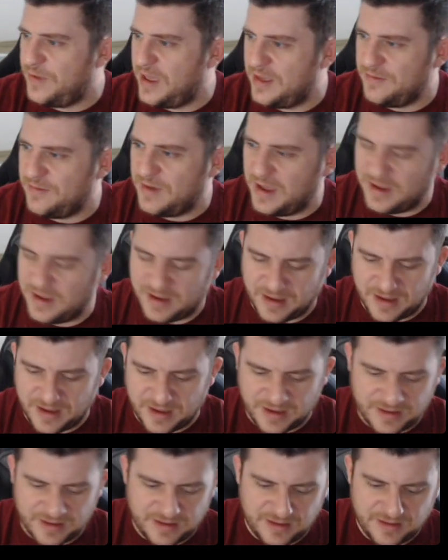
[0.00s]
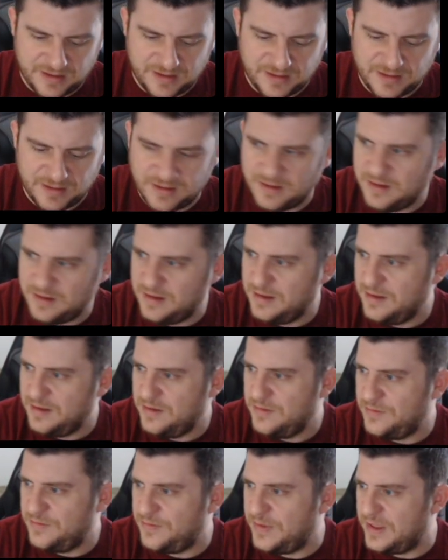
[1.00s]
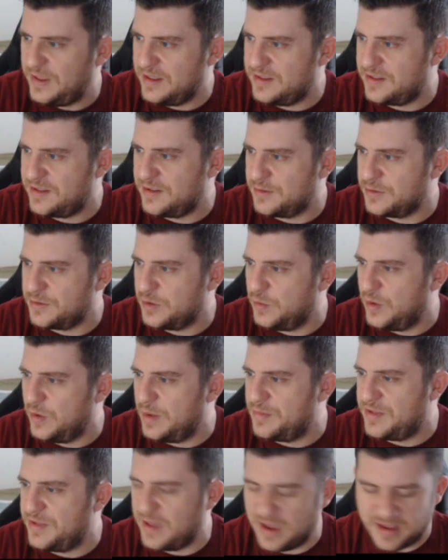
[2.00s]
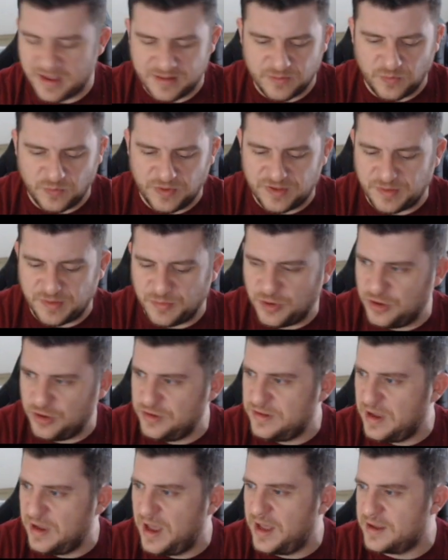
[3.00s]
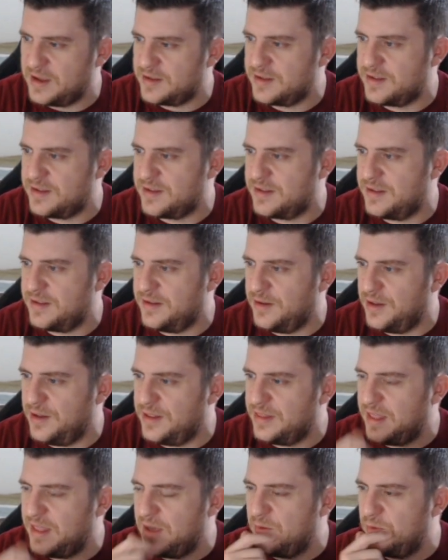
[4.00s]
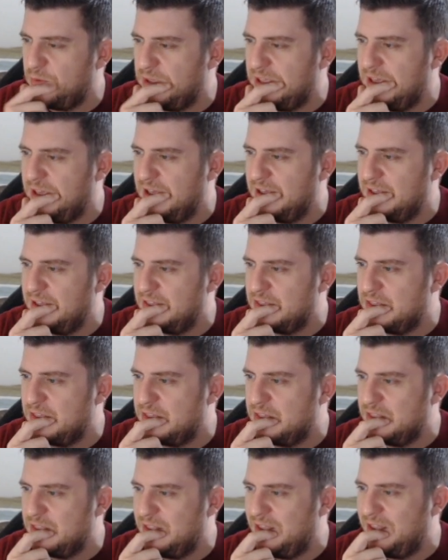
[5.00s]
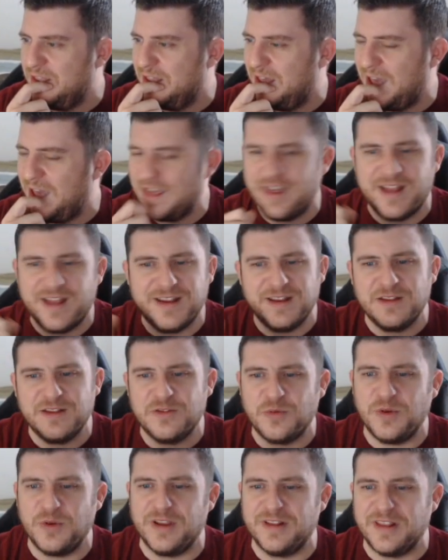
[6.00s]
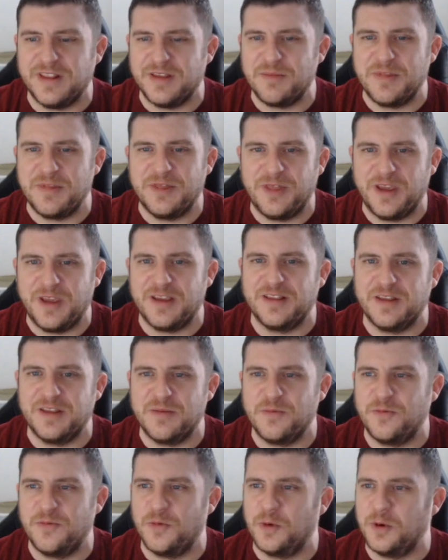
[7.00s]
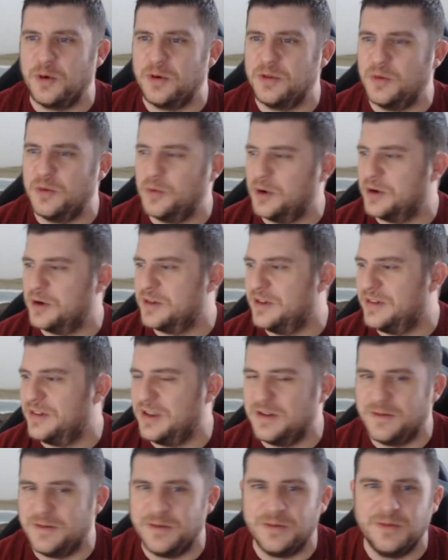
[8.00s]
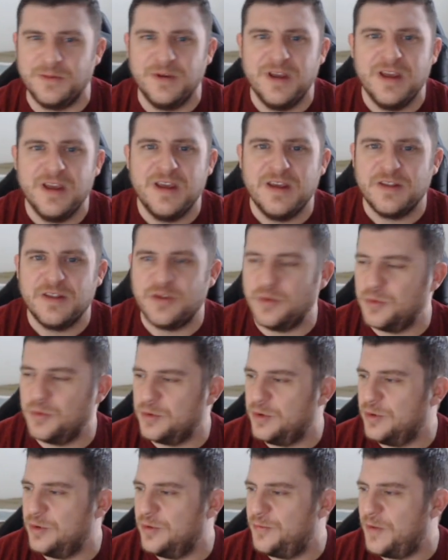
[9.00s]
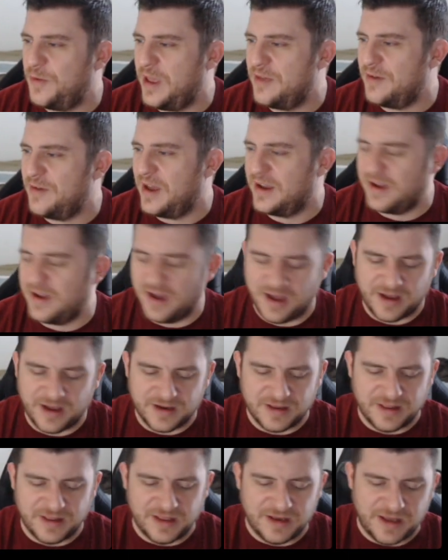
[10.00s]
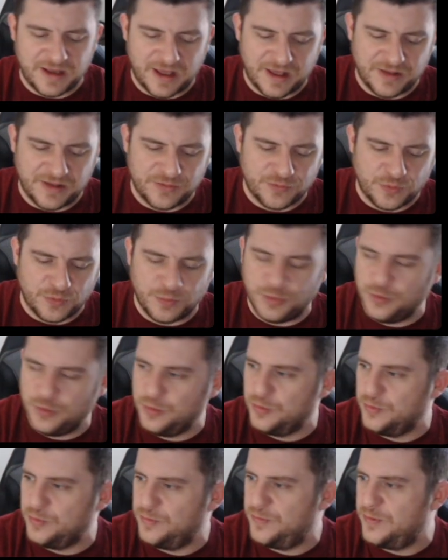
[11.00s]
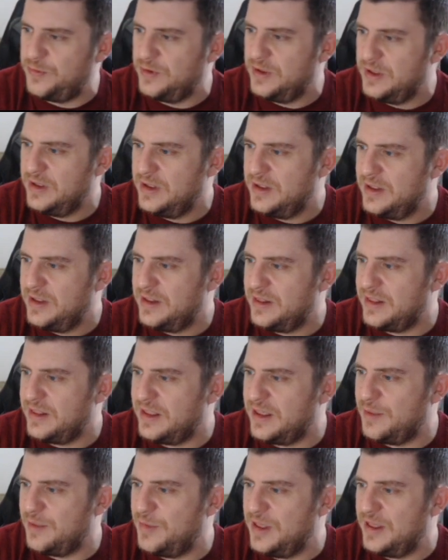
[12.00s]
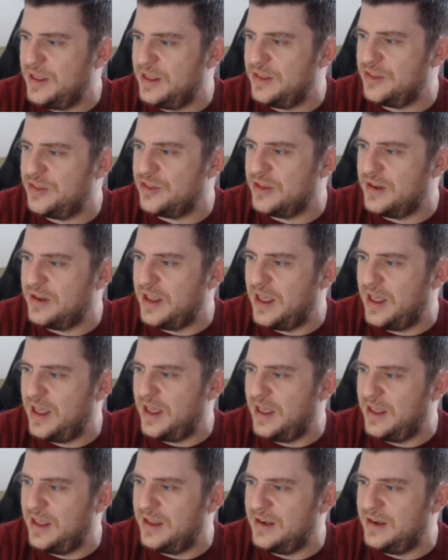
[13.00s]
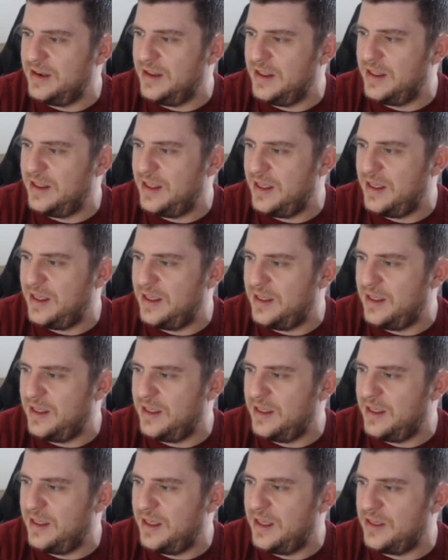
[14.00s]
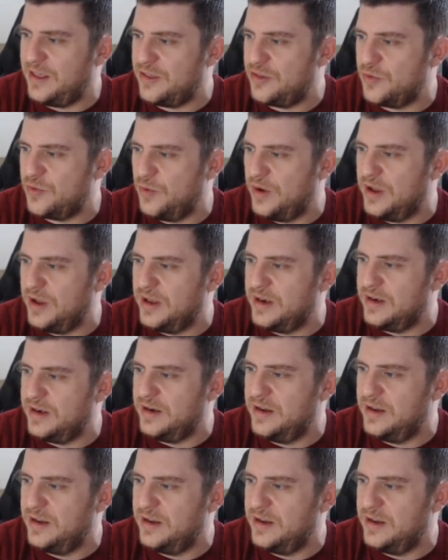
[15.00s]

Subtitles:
icon fix. There's a website with some good docs that we I need to tweet them and thank them for the work that they do. So we'll do the fave icon and then remove the image and add H1